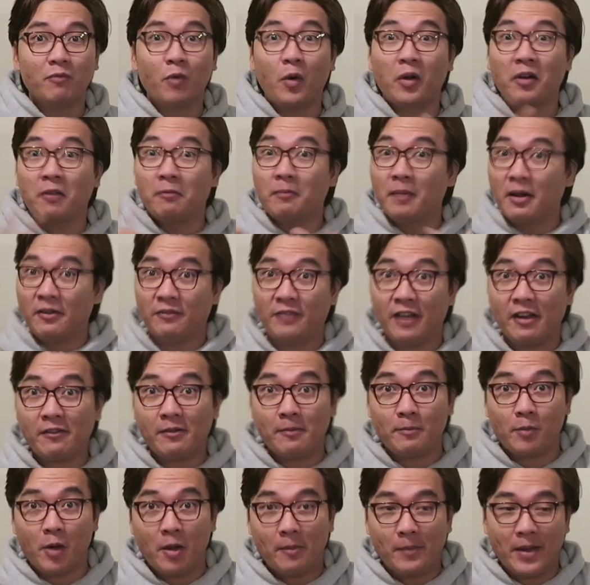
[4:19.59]
one of my
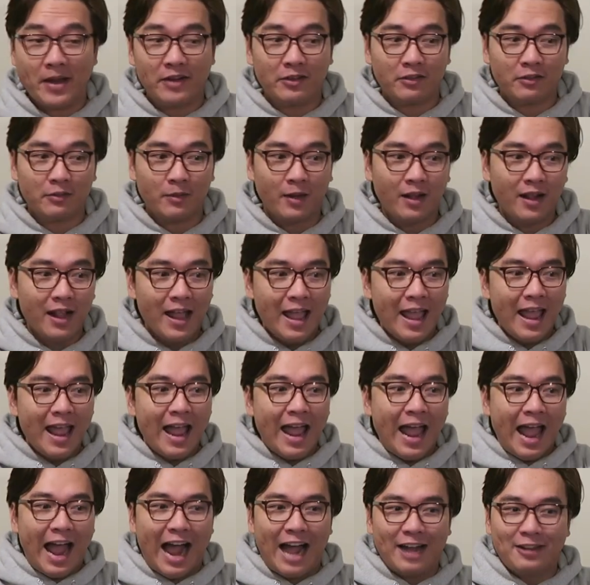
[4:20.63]
favorite boy bands as well.
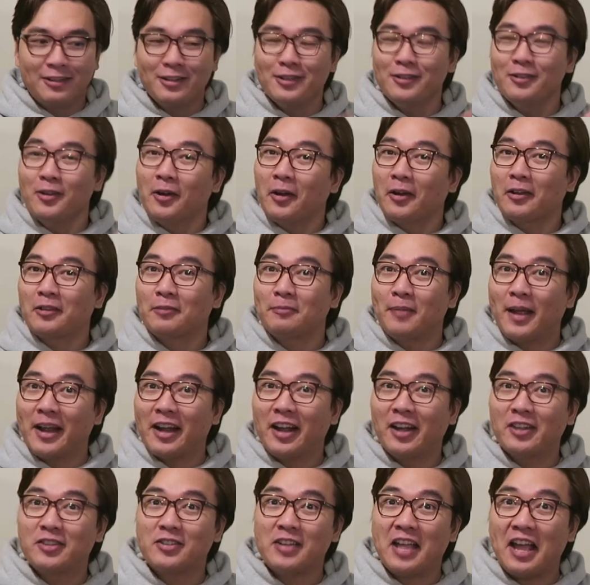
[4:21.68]
I did not expect
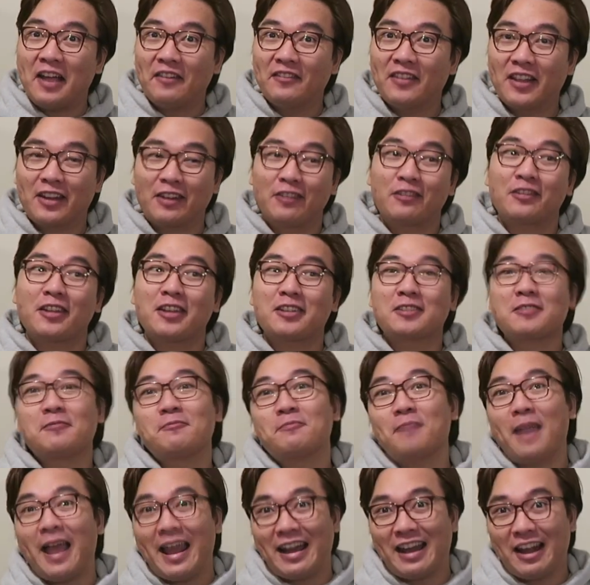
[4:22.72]
her to have like such a
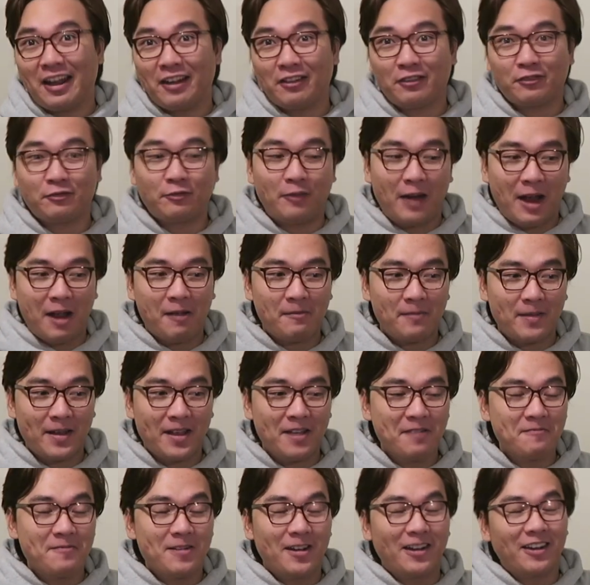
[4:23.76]
badass rap
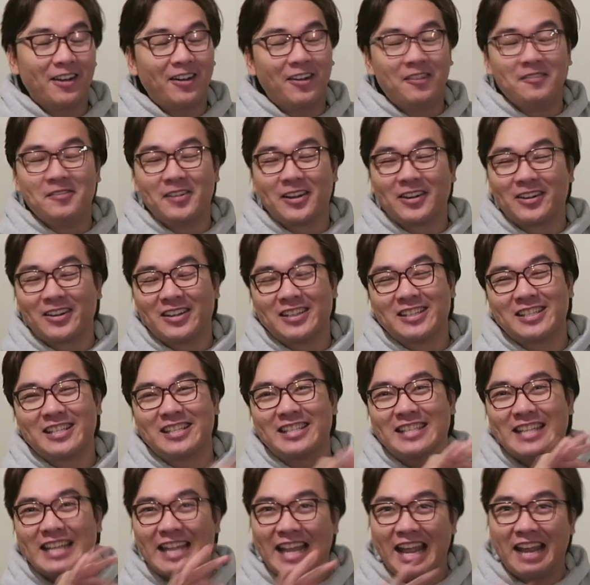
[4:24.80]
here, but oh my god, she
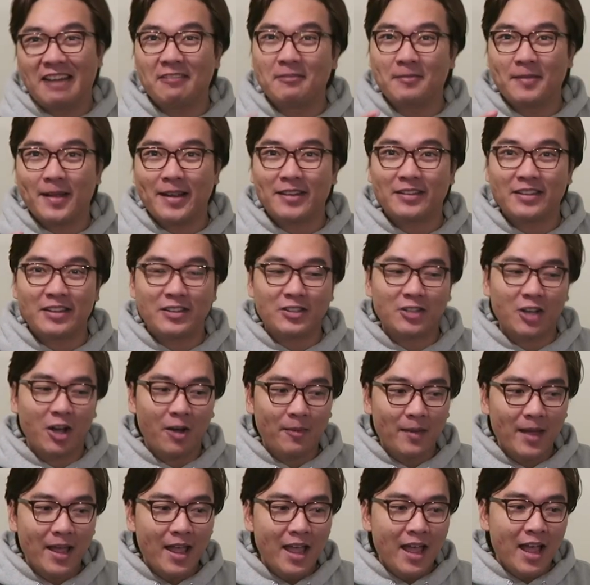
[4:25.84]
did an amazing
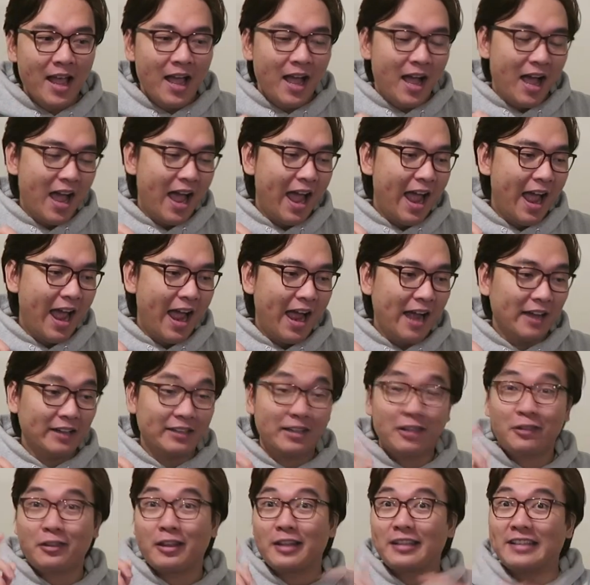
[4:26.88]
job. And
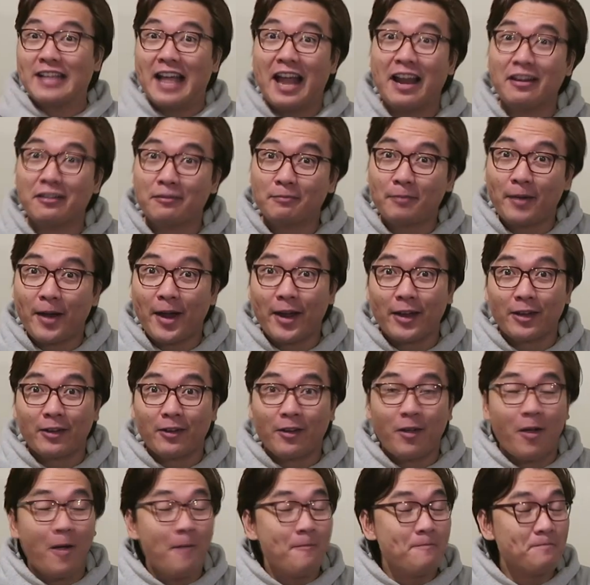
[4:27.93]
there's a dance break,
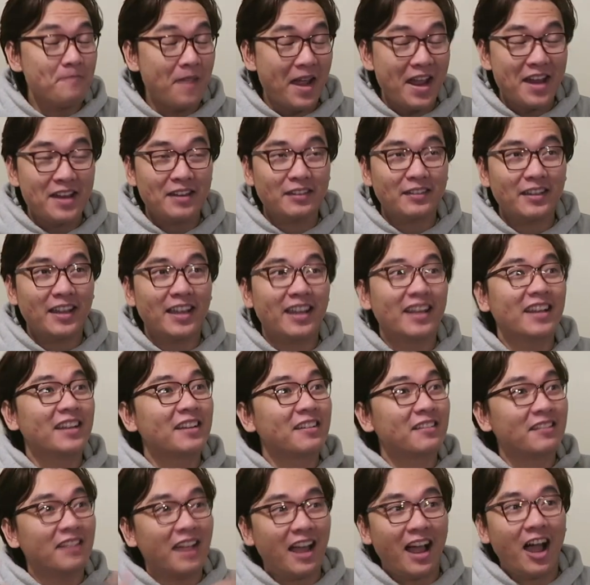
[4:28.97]
amazing,
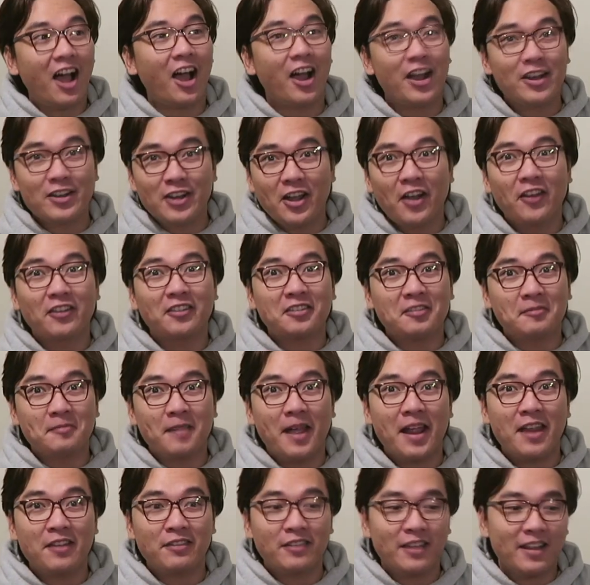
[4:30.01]
high notes,
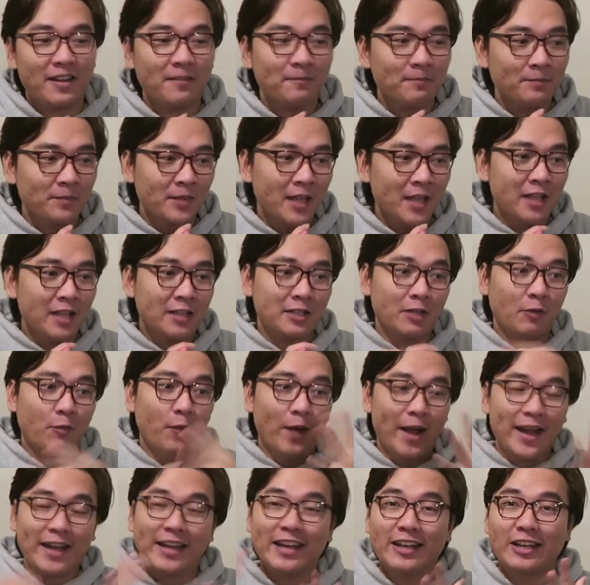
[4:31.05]
amazing. The
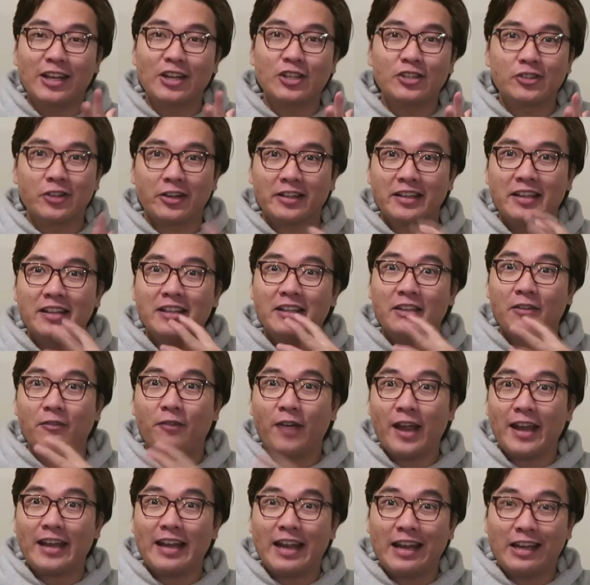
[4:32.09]
way that they shot and the
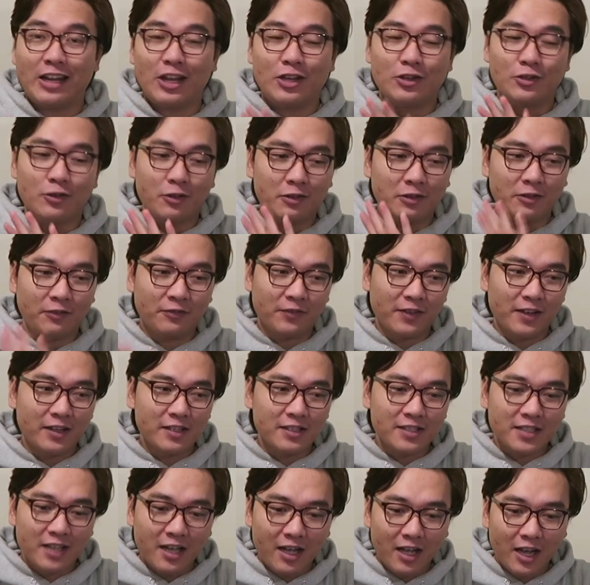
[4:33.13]
way that they used the
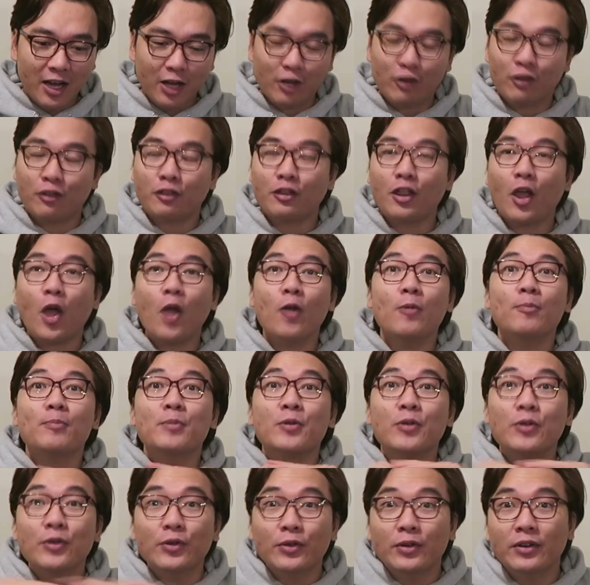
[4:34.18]
filter, it's so
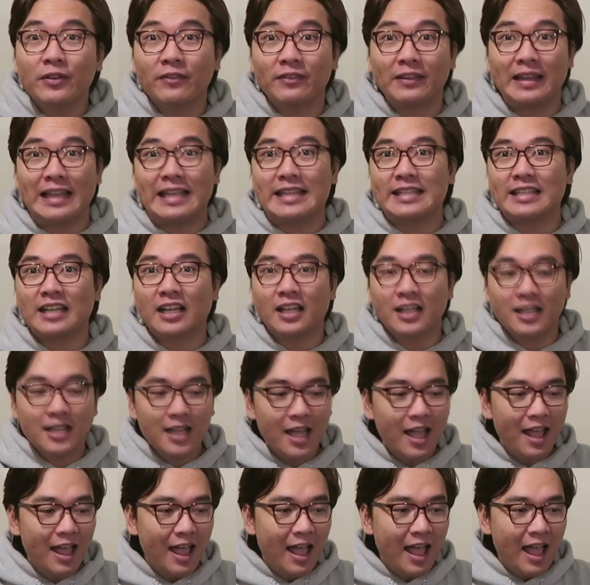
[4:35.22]
beautifully done.
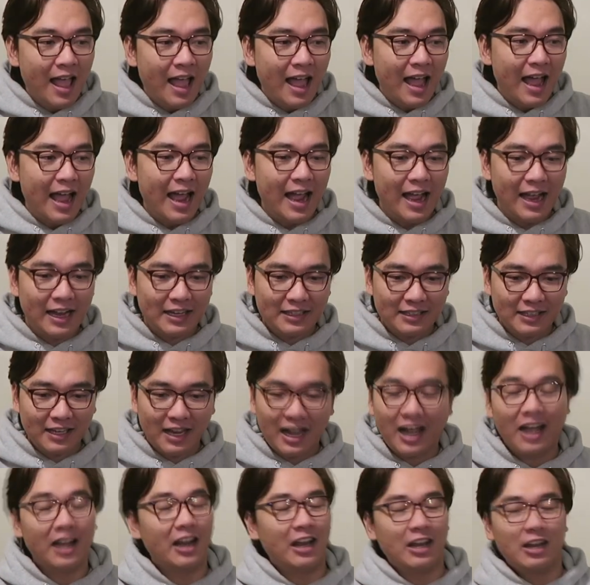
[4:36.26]
And
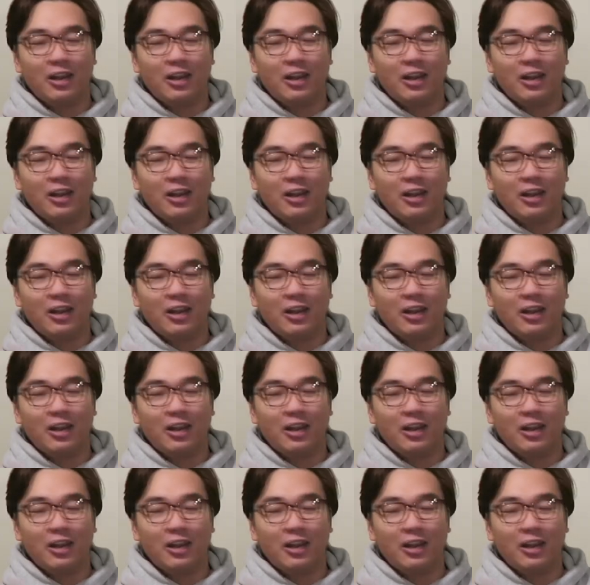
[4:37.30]
I